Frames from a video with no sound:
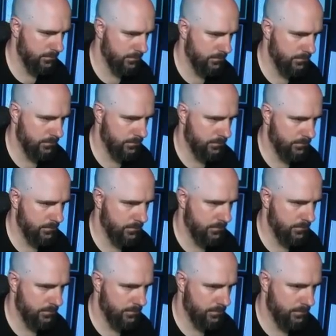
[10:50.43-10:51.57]

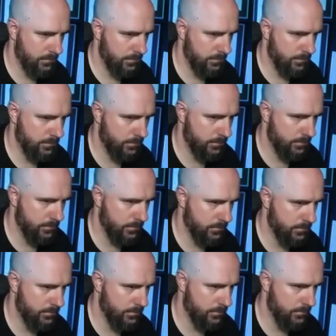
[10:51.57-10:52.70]

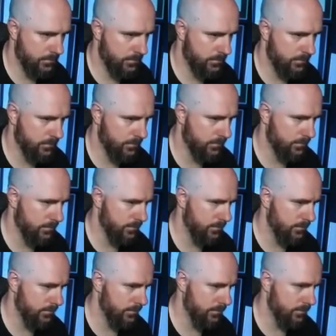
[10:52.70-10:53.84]

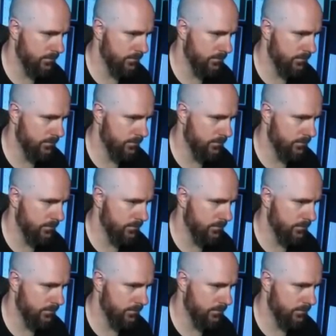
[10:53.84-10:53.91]
Nobody speaks.